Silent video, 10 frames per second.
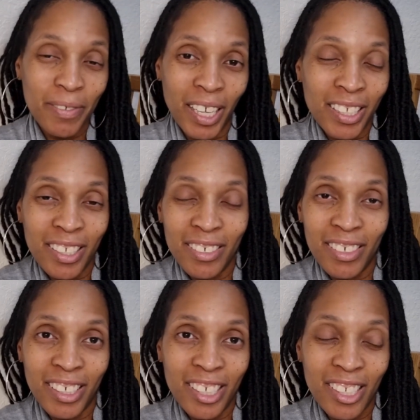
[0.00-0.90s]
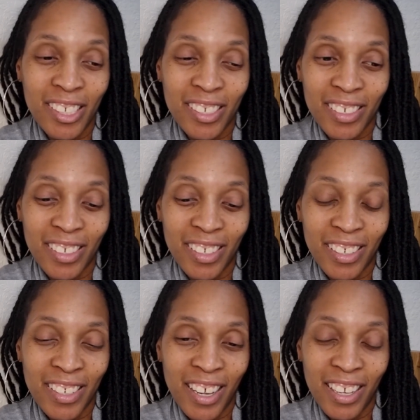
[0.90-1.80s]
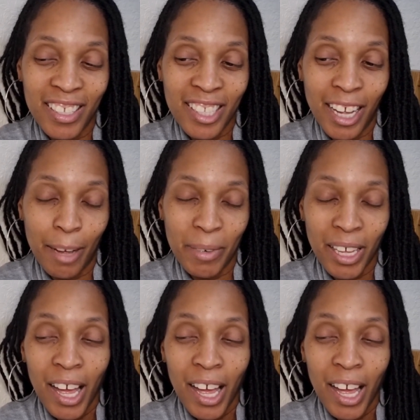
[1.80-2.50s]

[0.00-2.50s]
It's not happening.